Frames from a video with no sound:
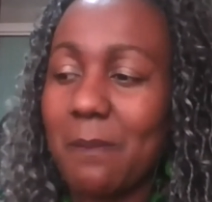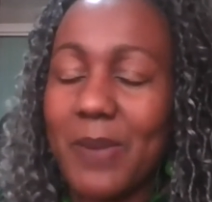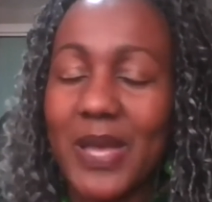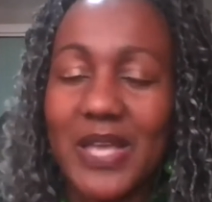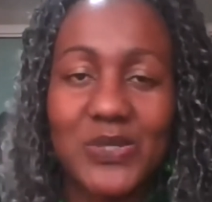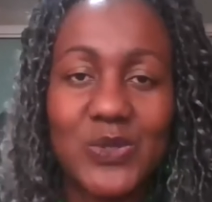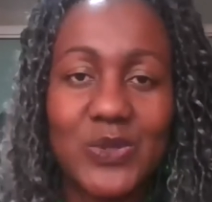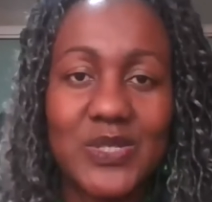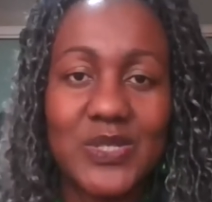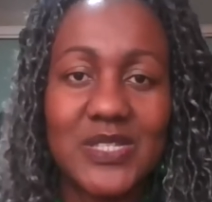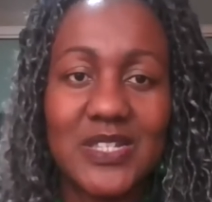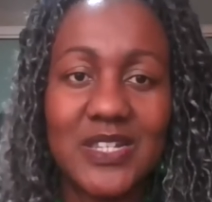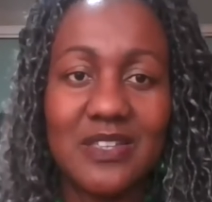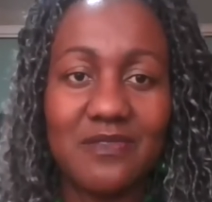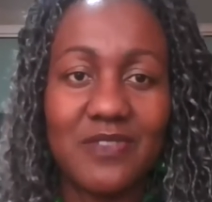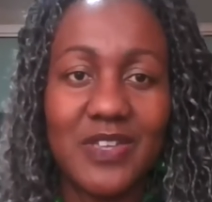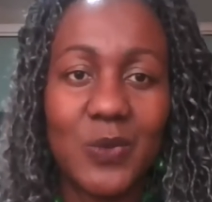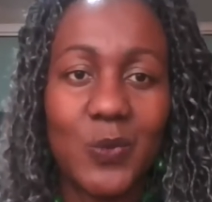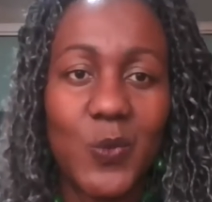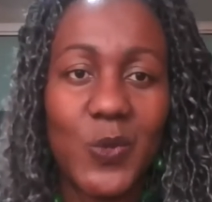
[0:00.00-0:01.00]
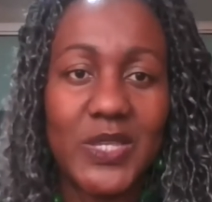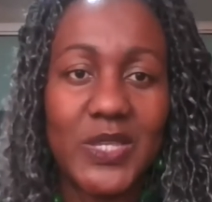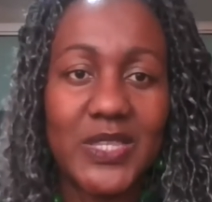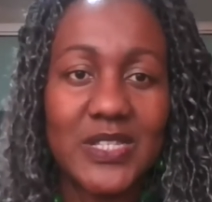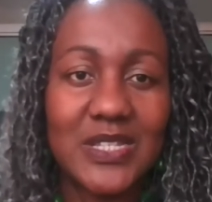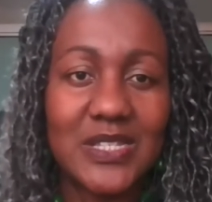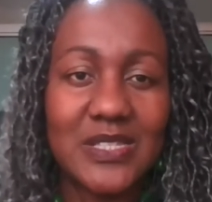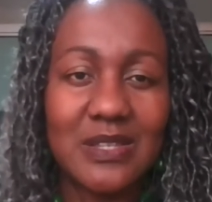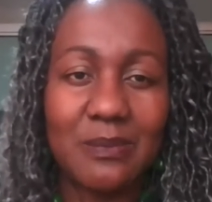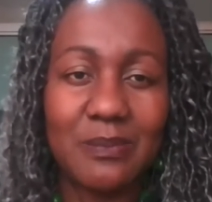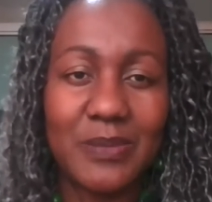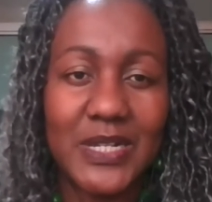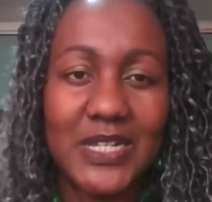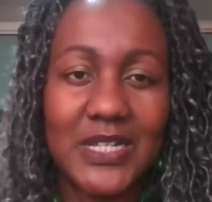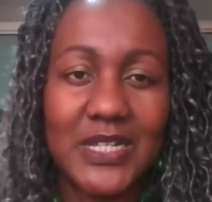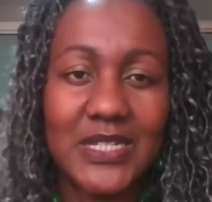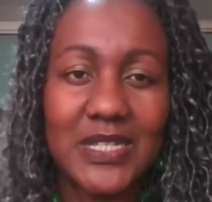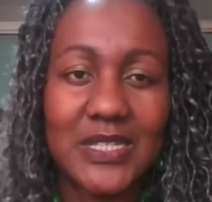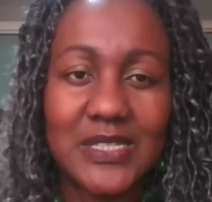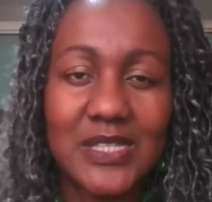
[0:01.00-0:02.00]
persons living with
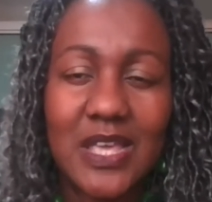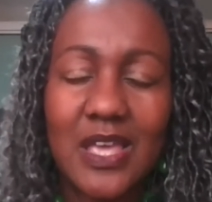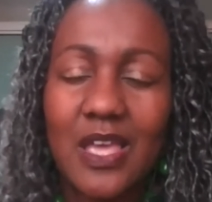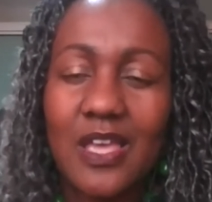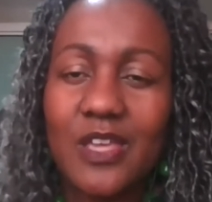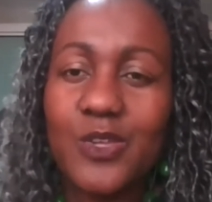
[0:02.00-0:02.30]
disabilities?